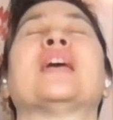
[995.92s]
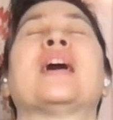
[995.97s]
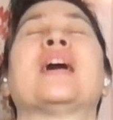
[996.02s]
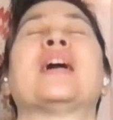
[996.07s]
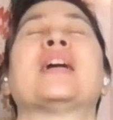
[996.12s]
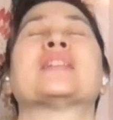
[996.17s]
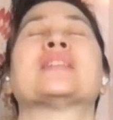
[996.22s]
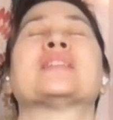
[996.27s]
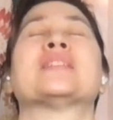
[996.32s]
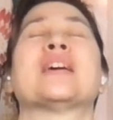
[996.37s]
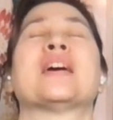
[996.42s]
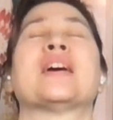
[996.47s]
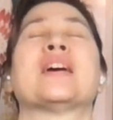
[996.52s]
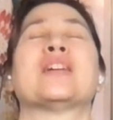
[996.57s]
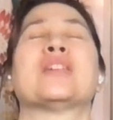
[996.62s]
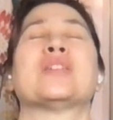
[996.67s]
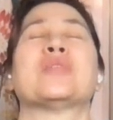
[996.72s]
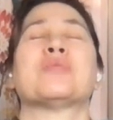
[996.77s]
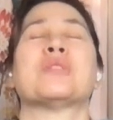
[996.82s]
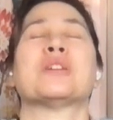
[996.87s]

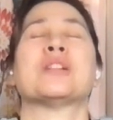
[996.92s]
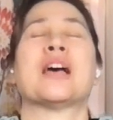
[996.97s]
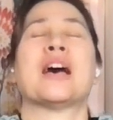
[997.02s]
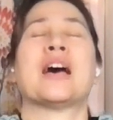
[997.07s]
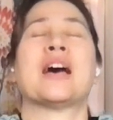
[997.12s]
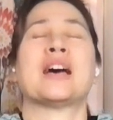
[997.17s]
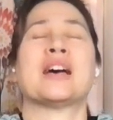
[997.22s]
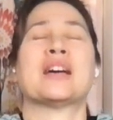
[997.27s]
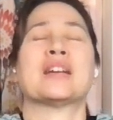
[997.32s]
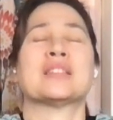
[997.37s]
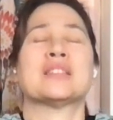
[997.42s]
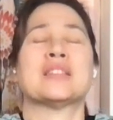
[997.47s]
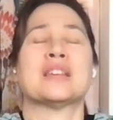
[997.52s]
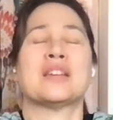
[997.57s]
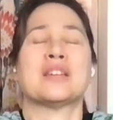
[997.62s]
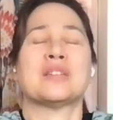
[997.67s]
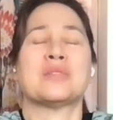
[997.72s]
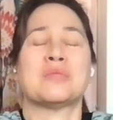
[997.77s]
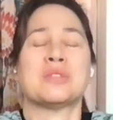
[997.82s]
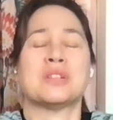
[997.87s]
Exhale,
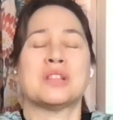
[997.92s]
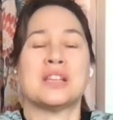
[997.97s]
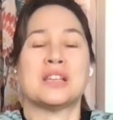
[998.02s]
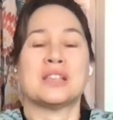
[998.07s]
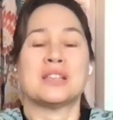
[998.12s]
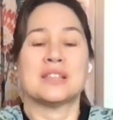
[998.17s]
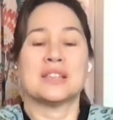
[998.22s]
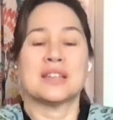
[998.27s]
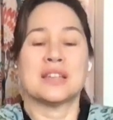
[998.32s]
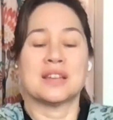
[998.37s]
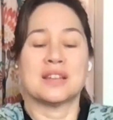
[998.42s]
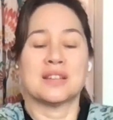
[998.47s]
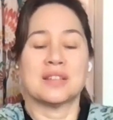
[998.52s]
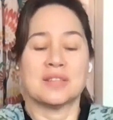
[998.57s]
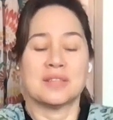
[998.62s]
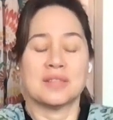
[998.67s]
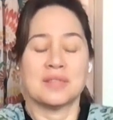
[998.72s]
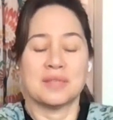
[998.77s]
relaxing and releasing.